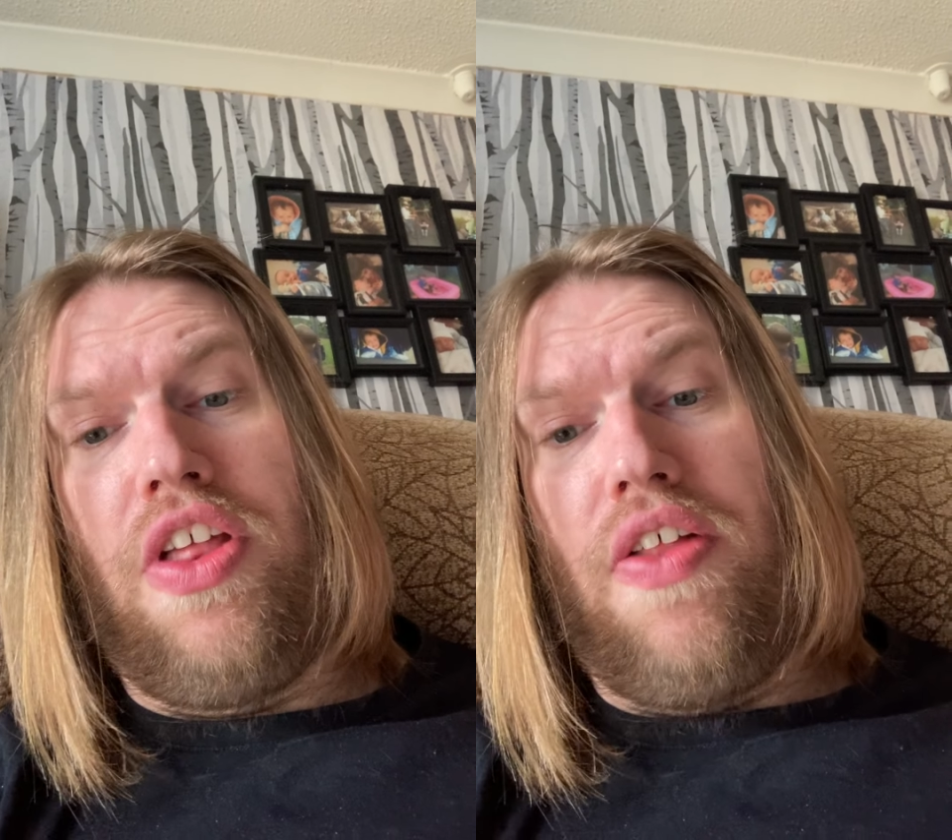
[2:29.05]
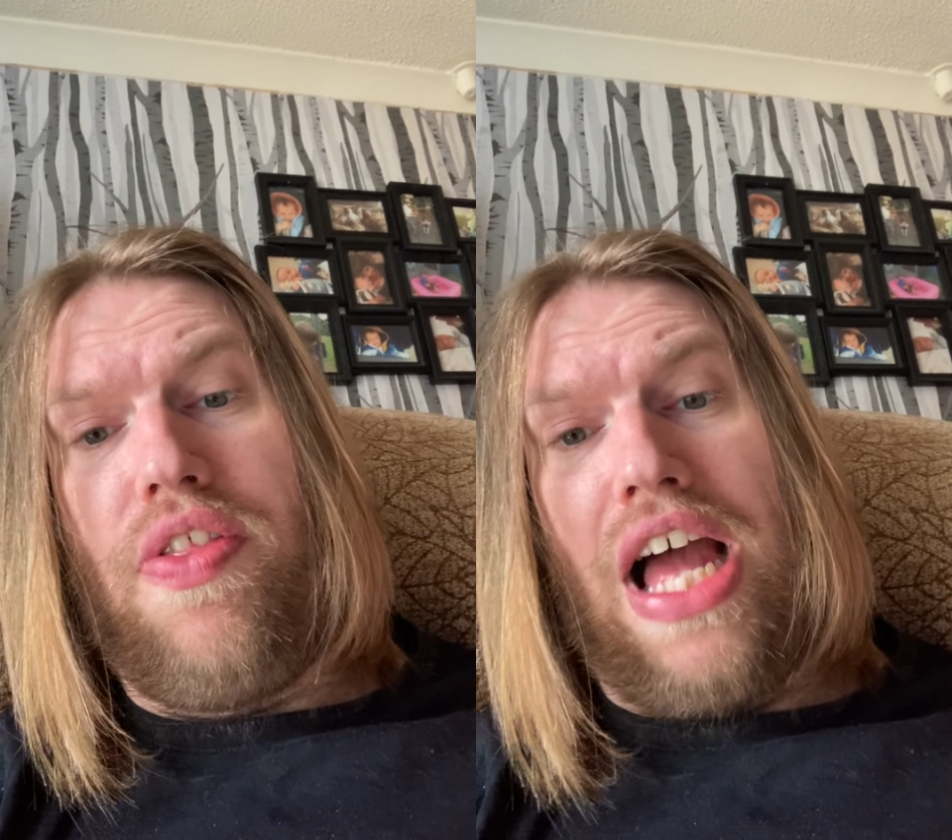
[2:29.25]

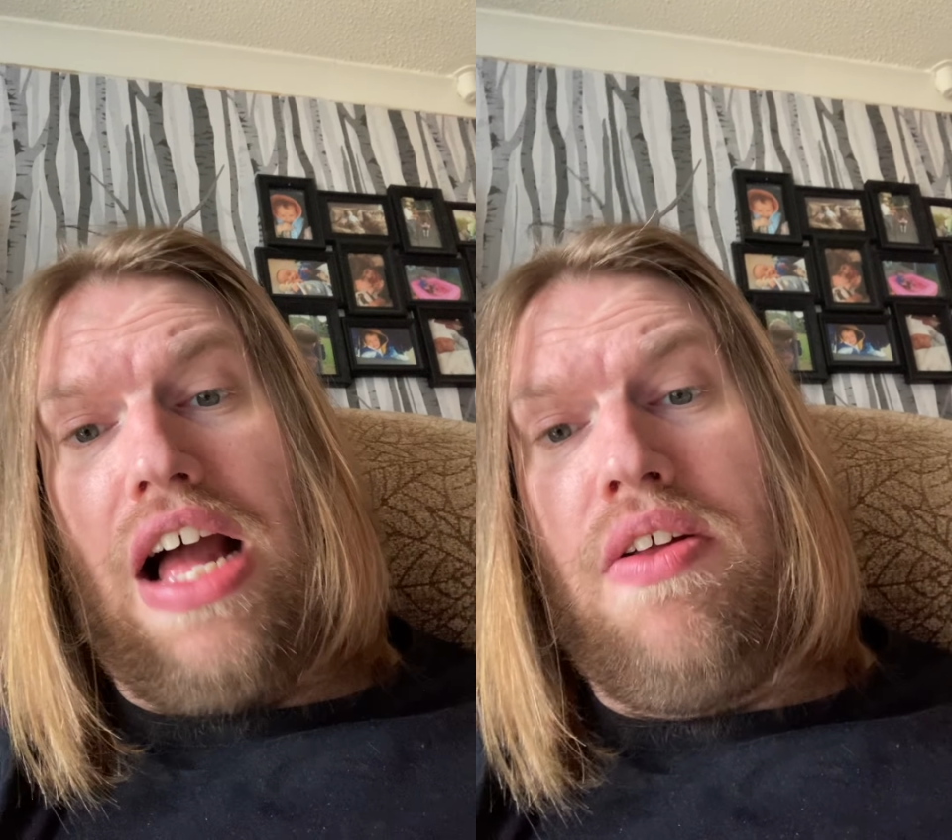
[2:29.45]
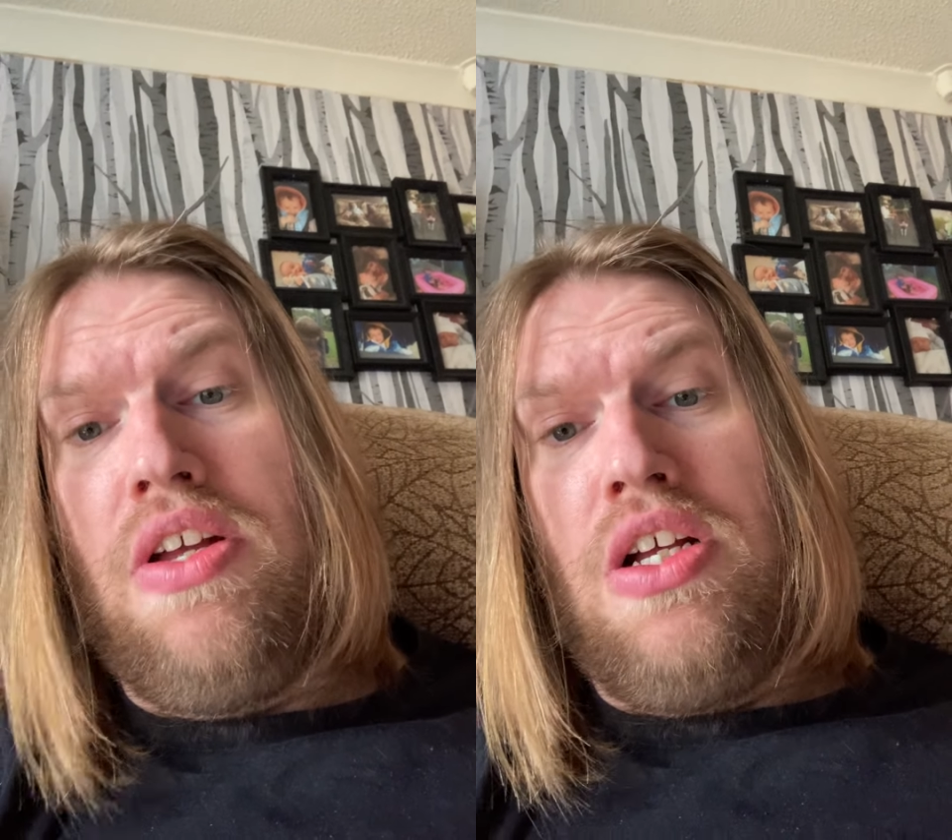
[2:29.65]

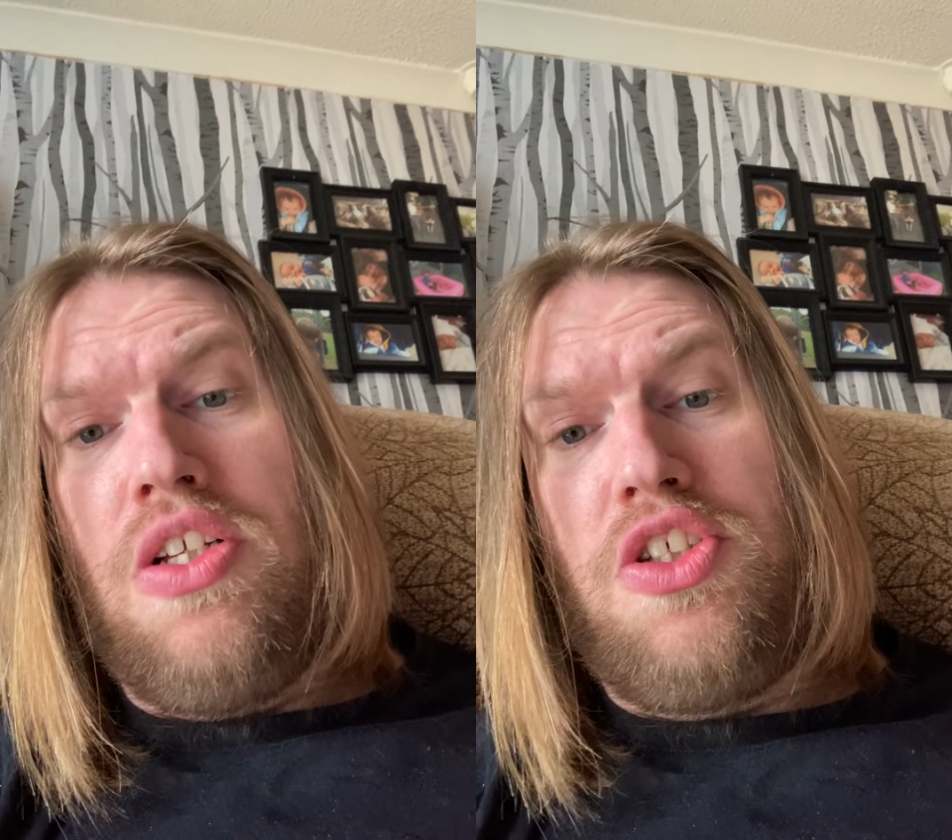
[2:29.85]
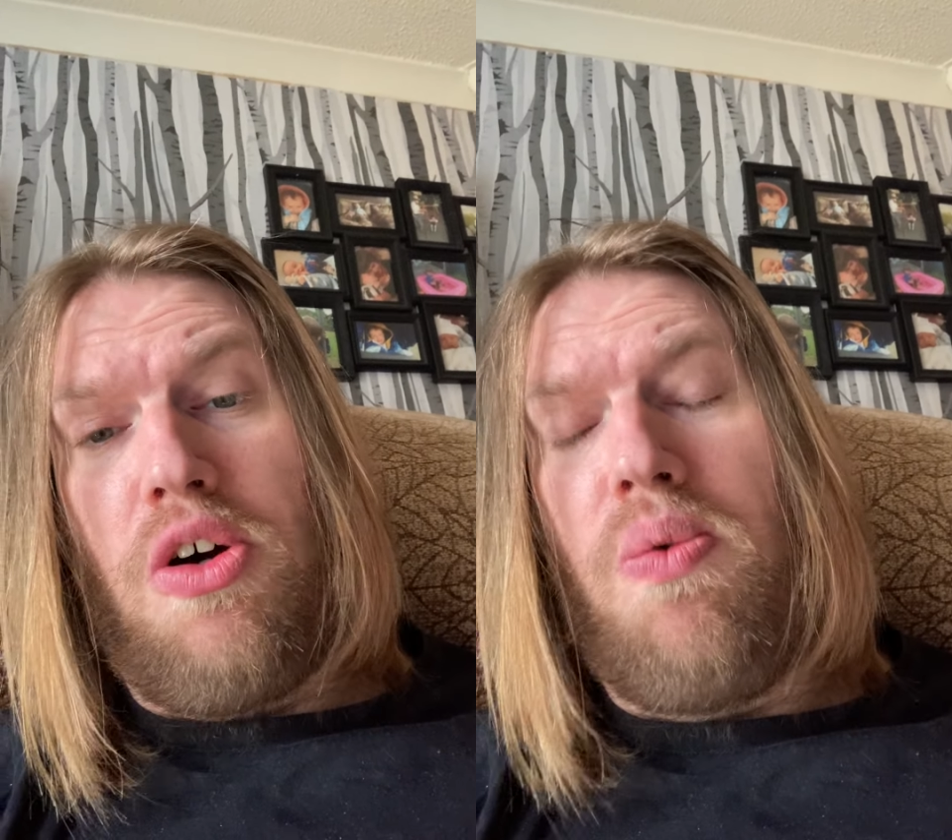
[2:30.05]
That
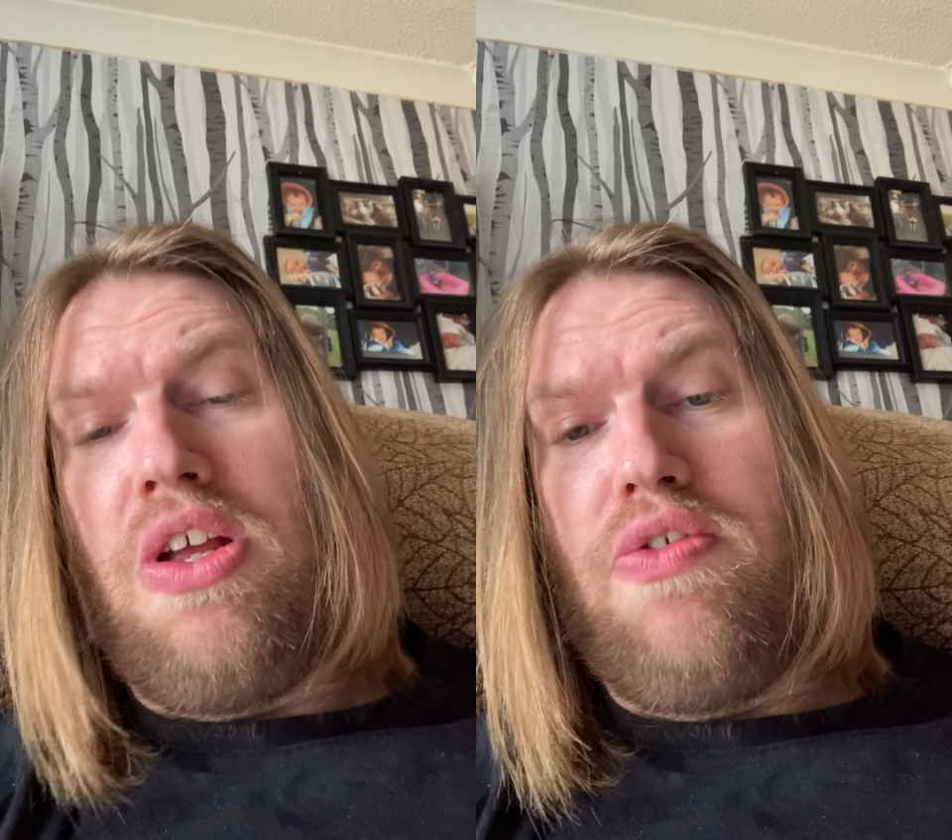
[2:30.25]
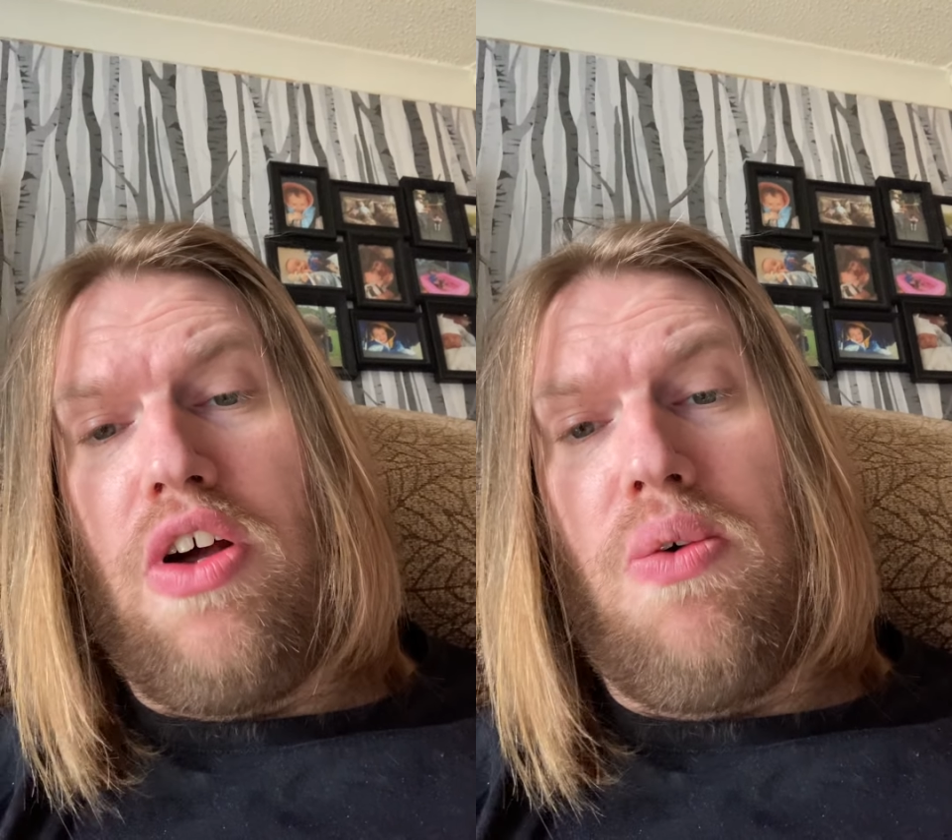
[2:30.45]
Soul
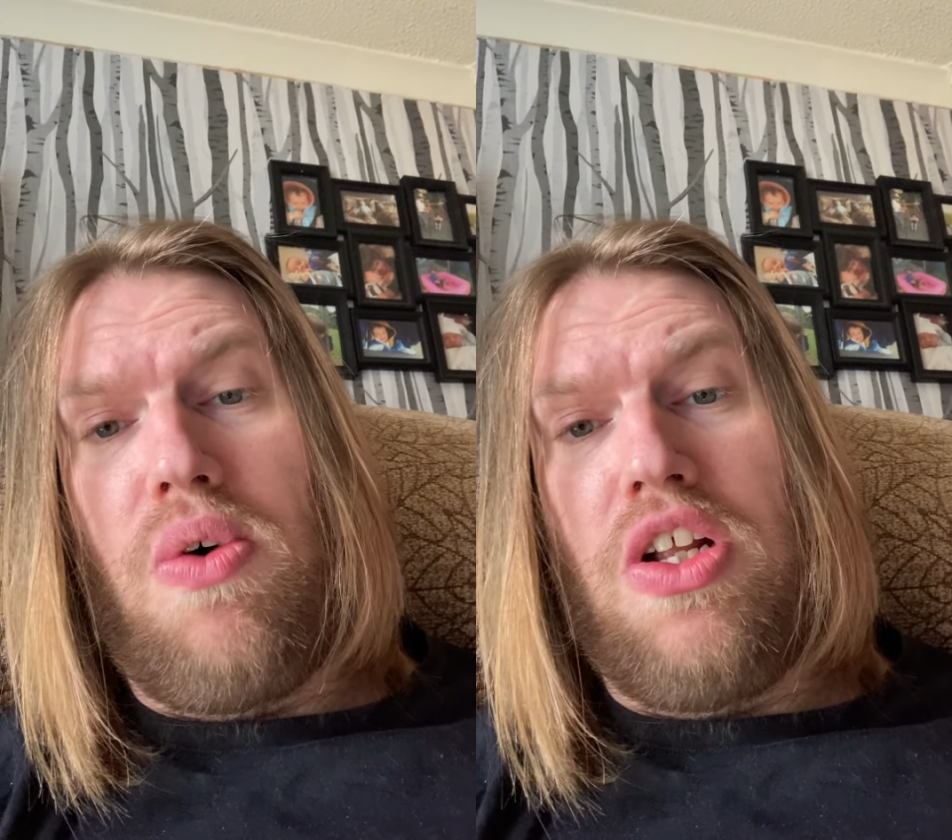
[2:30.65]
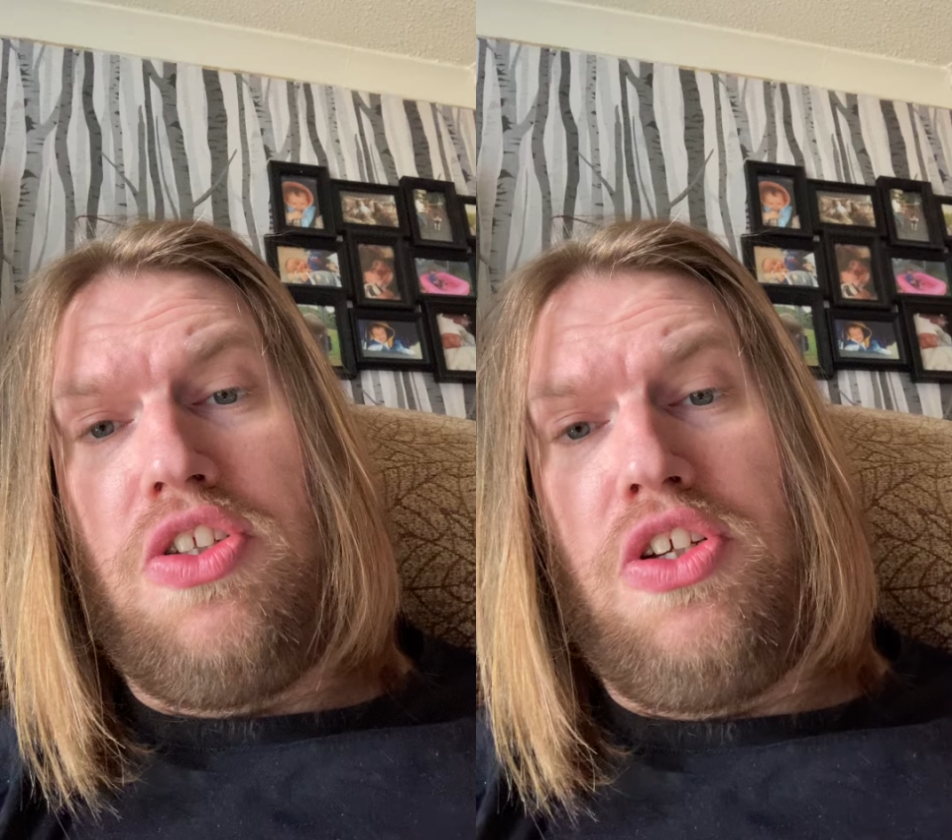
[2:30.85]
Reaver 1 and